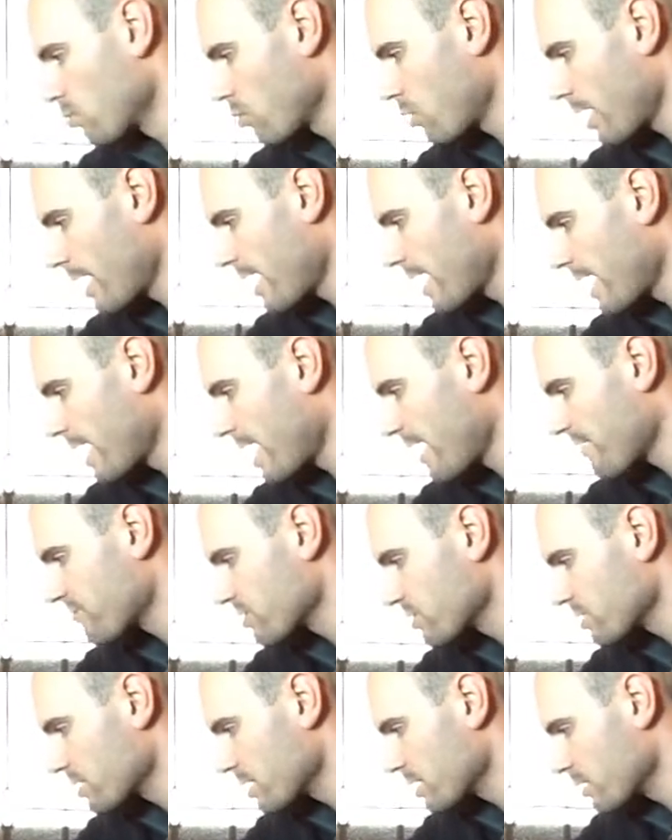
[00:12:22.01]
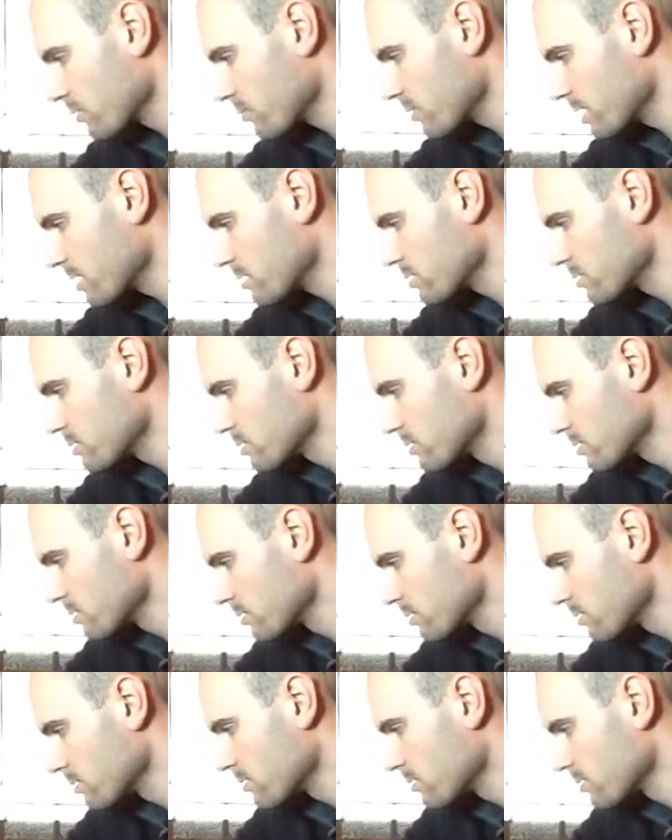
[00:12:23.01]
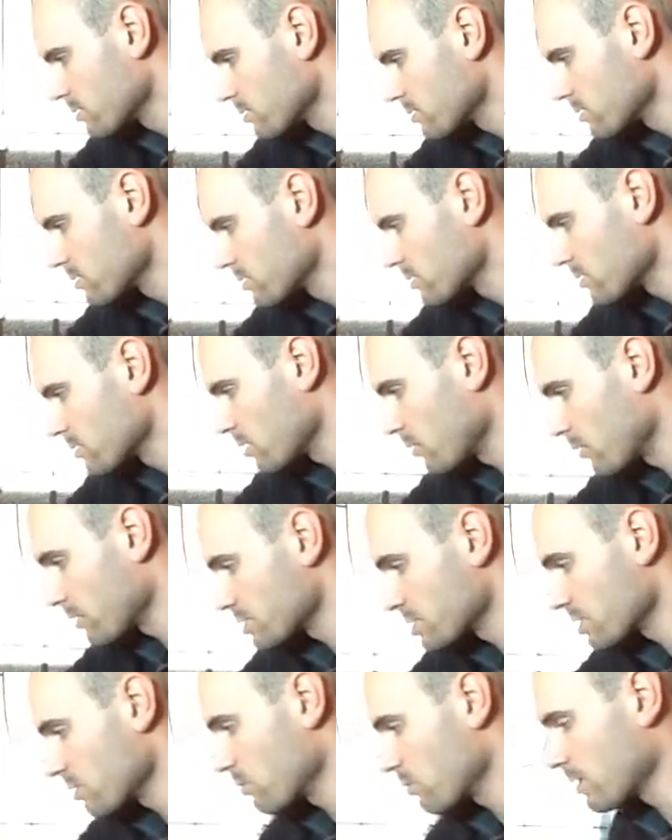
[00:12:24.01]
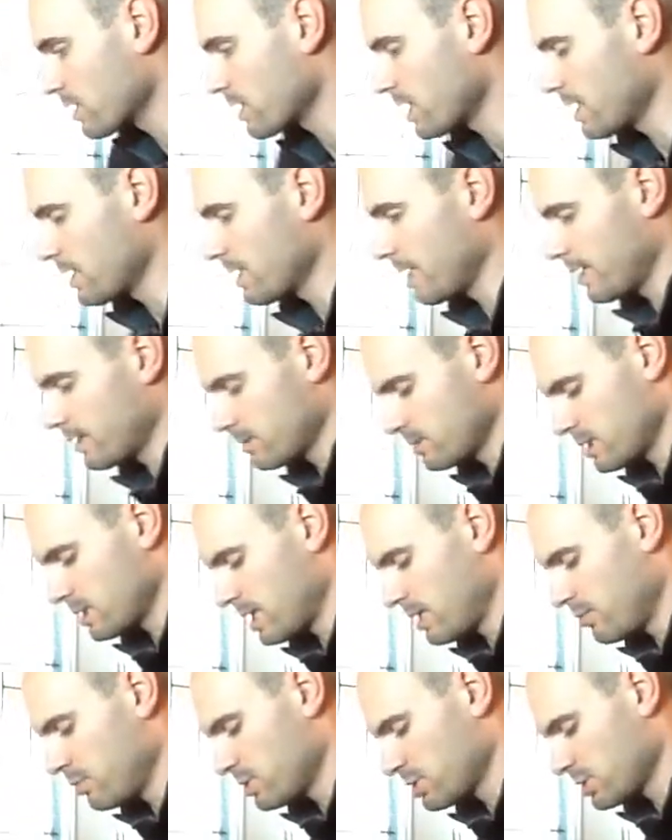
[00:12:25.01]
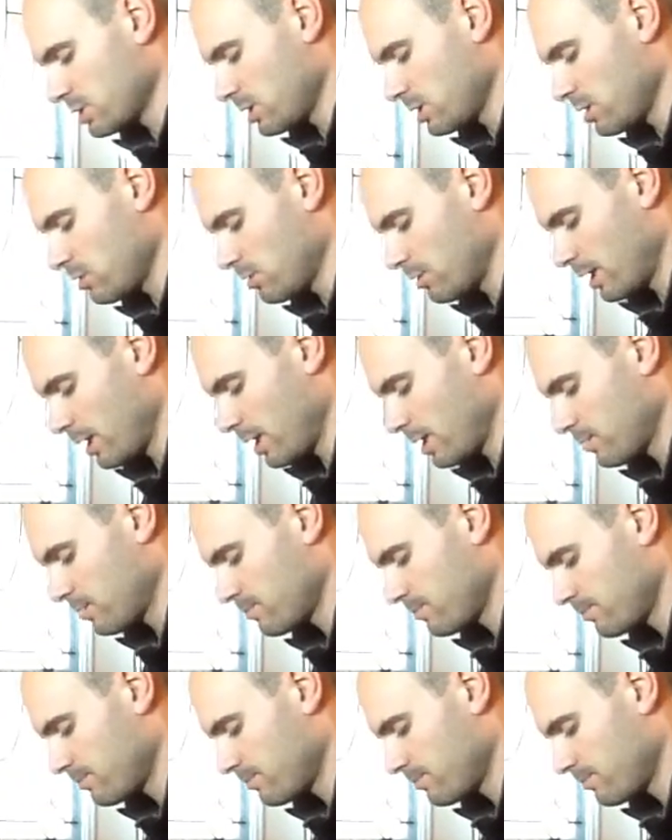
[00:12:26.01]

right after the other one? I want you to work on that. Keep it slow, okay?